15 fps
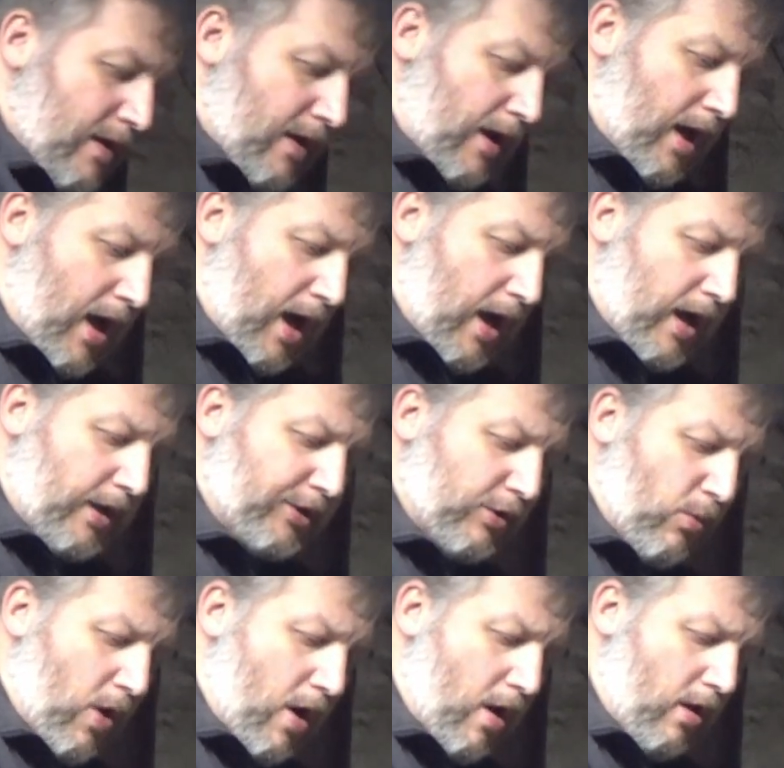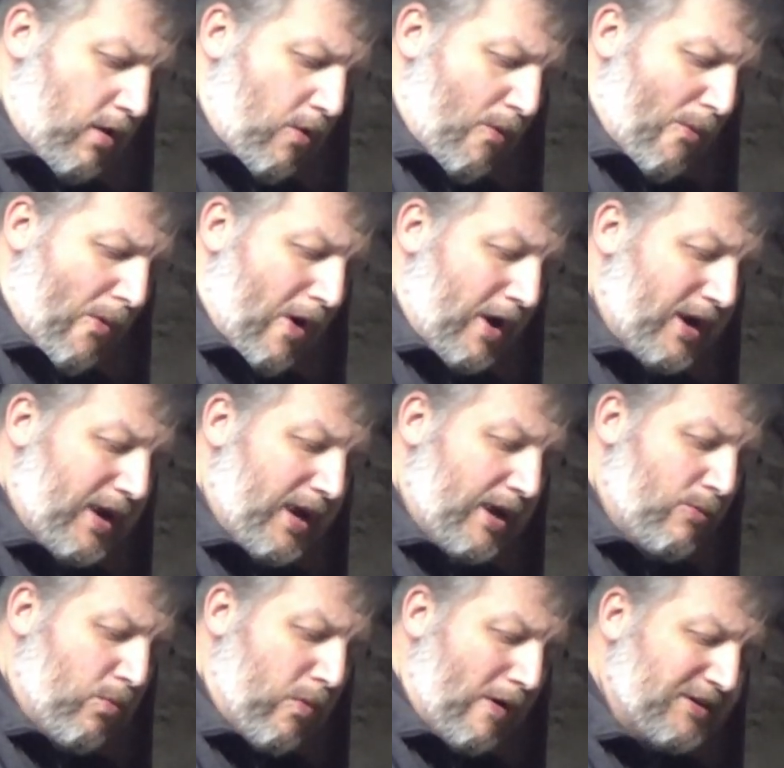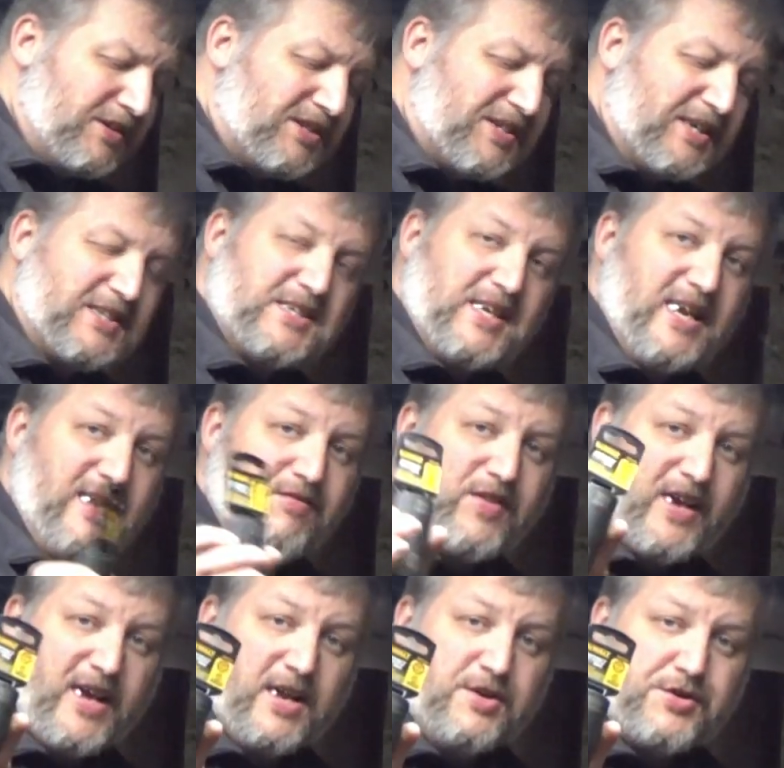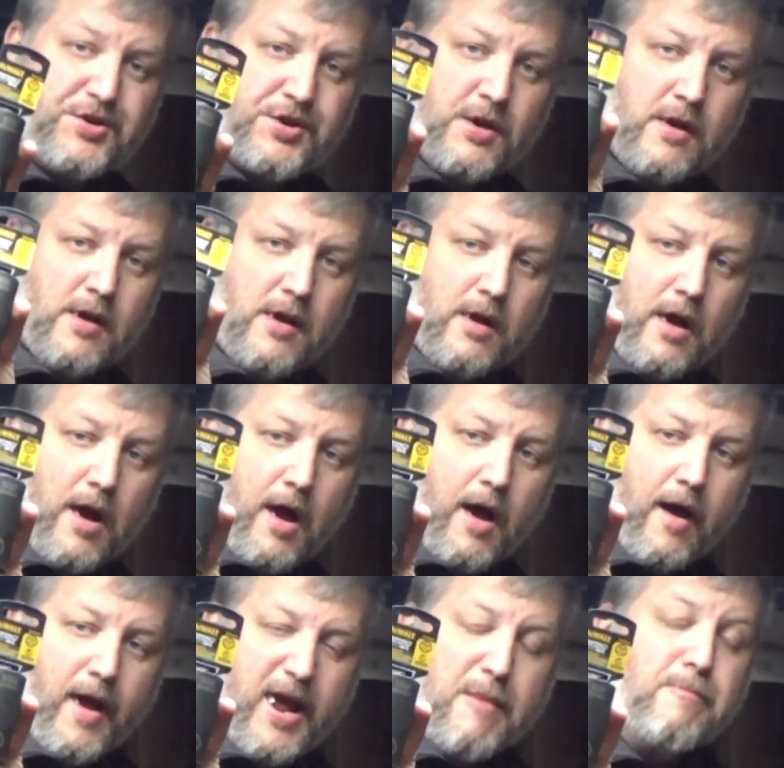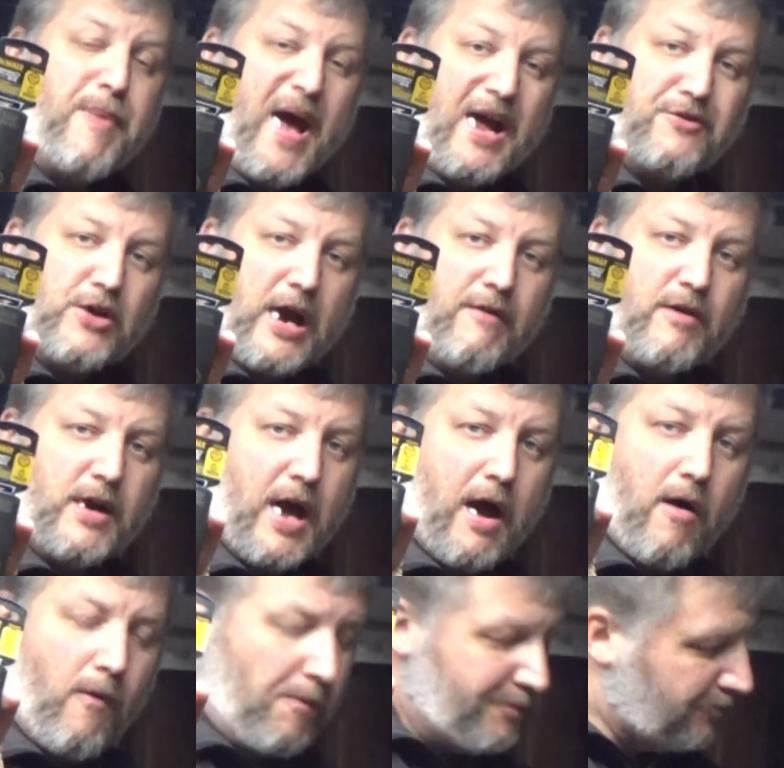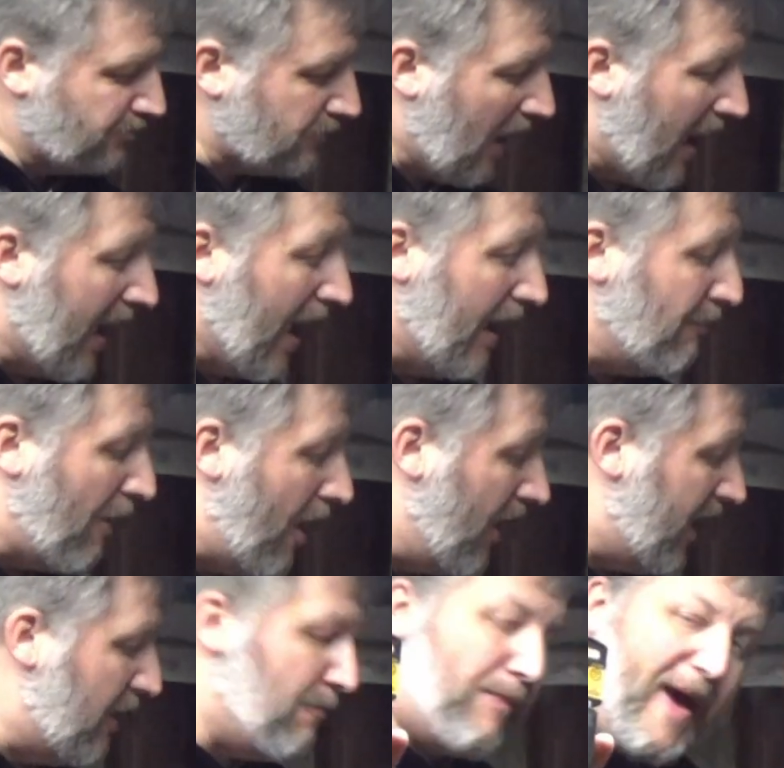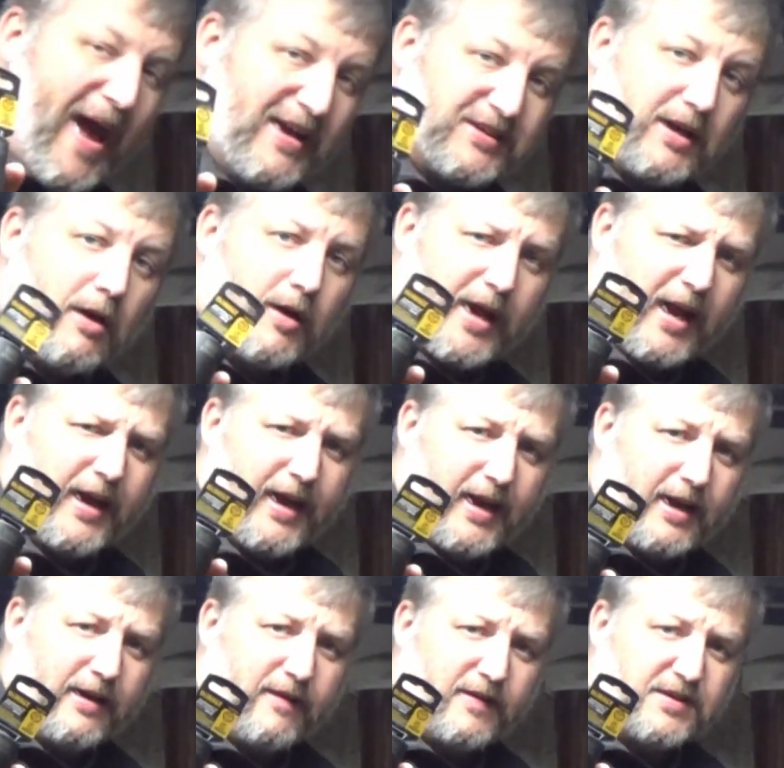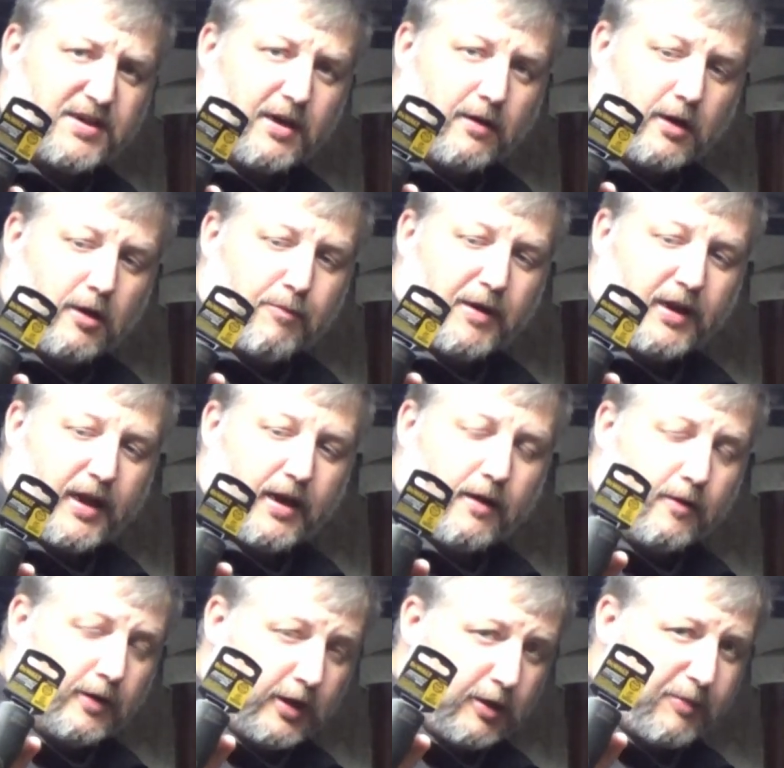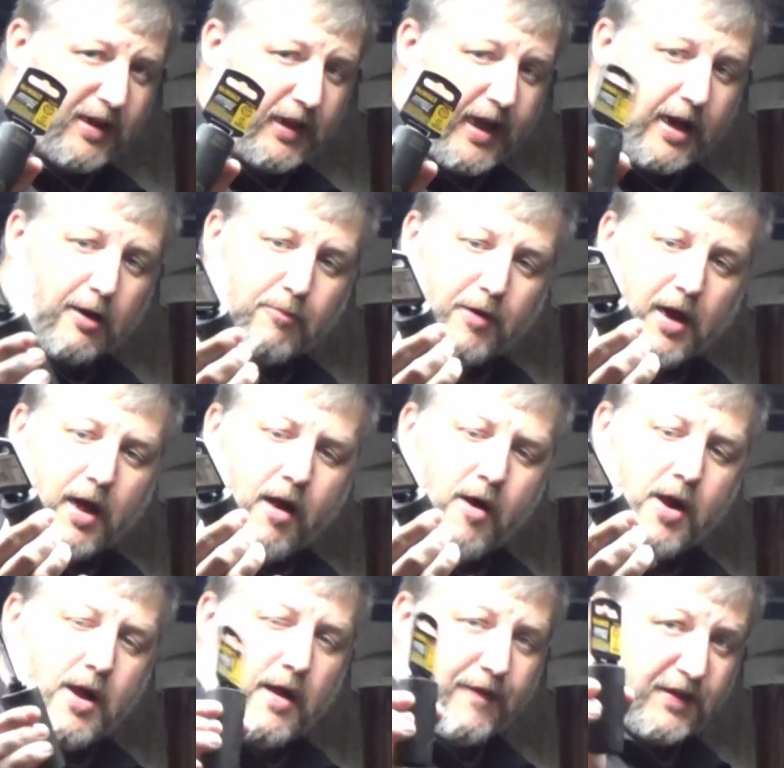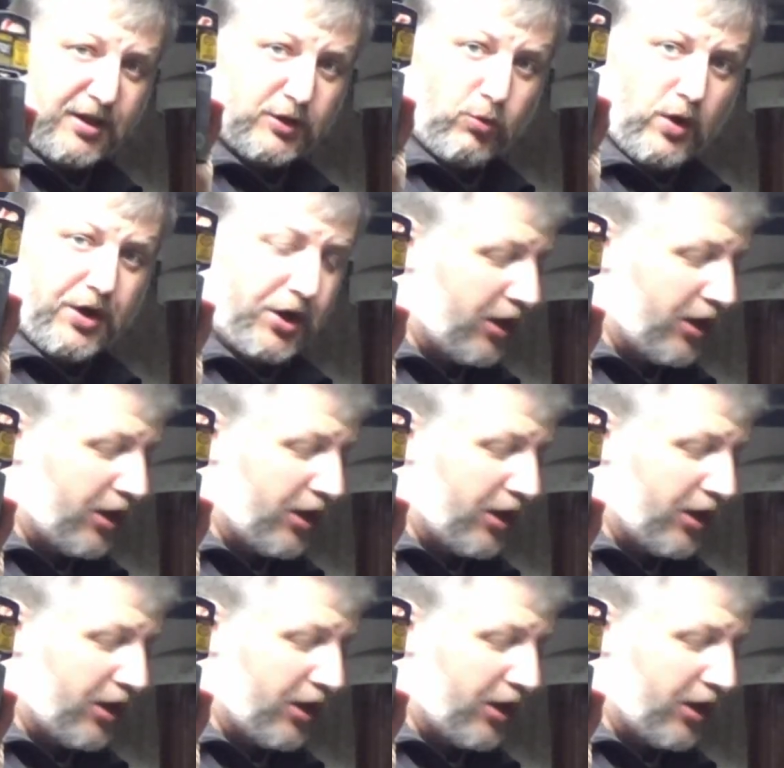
uh, a DeWalt 1 and 1 16th inch uh, impact driver. Now, I, I bought impacts, and I'll kind of get into this here a little bit, a little bit later. But this is one you're